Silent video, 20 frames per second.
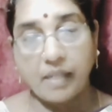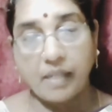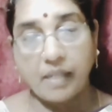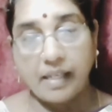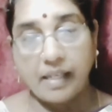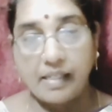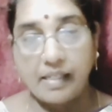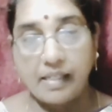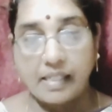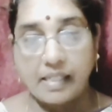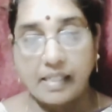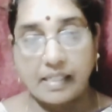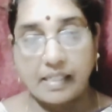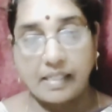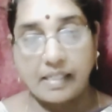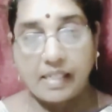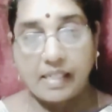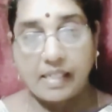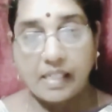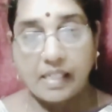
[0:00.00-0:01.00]
else
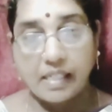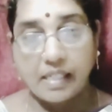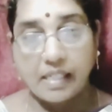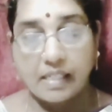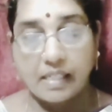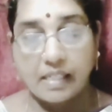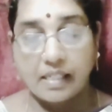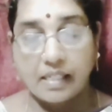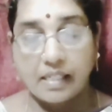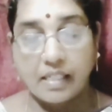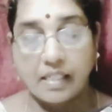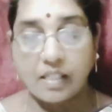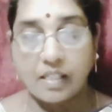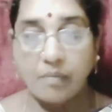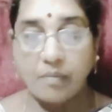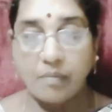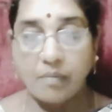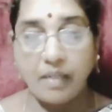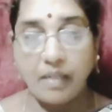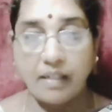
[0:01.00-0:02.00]

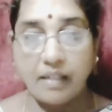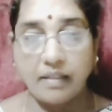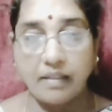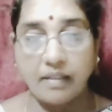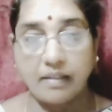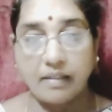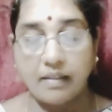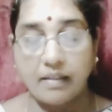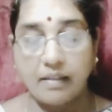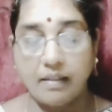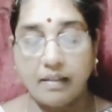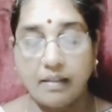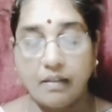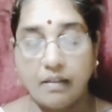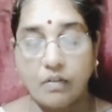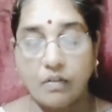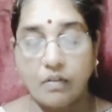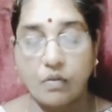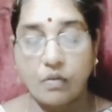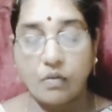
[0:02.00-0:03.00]
similar.
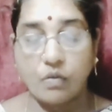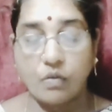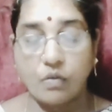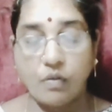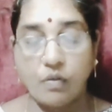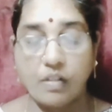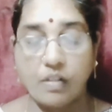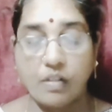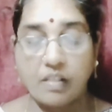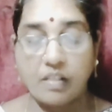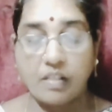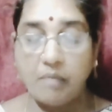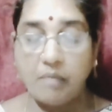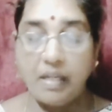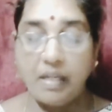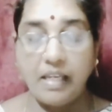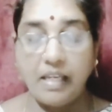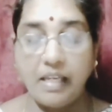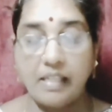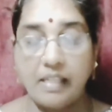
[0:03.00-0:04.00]
So
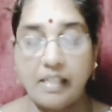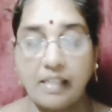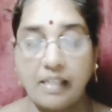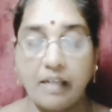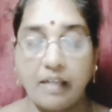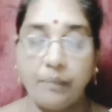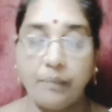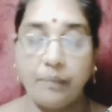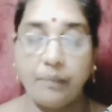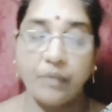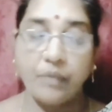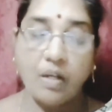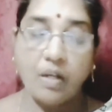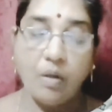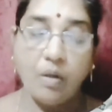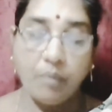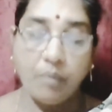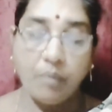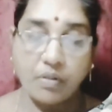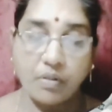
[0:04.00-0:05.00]
simile is there,
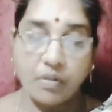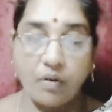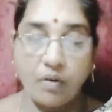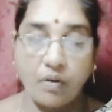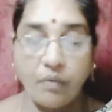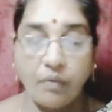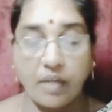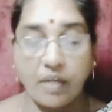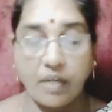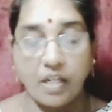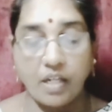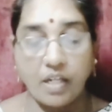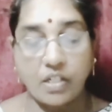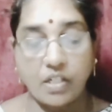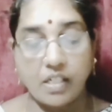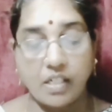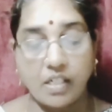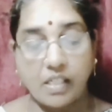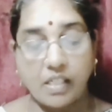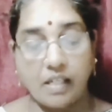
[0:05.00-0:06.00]

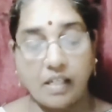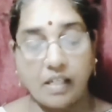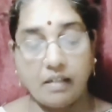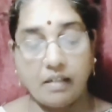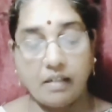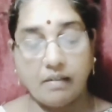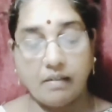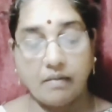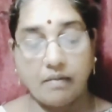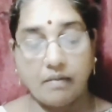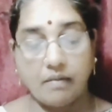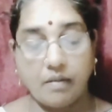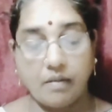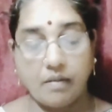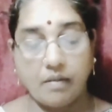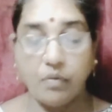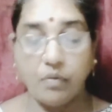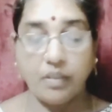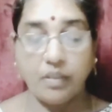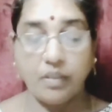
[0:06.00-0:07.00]
personification is there,
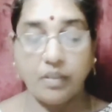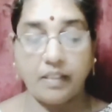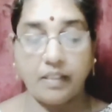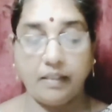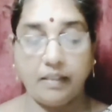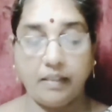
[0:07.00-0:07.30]
both are there.